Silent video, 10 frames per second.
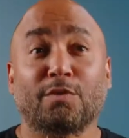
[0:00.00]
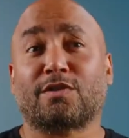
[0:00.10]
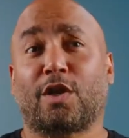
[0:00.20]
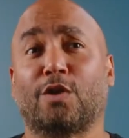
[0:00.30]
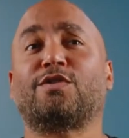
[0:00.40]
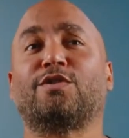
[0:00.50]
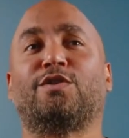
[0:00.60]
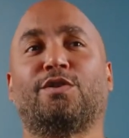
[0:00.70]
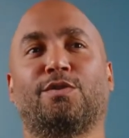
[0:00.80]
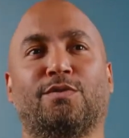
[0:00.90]
that,
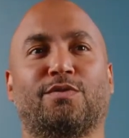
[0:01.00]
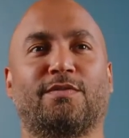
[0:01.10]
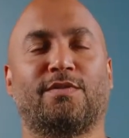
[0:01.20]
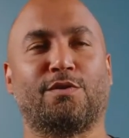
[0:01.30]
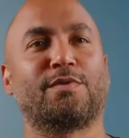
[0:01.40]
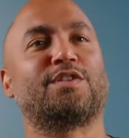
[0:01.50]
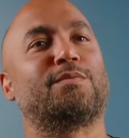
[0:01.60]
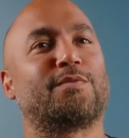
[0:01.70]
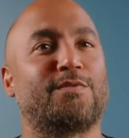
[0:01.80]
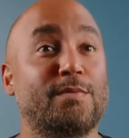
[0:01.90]
the original, uh,
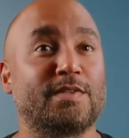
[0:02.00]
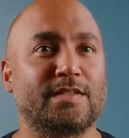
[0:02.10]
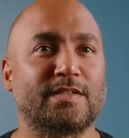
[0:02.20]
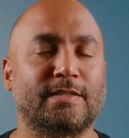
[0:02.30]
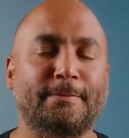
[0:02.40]
sorry,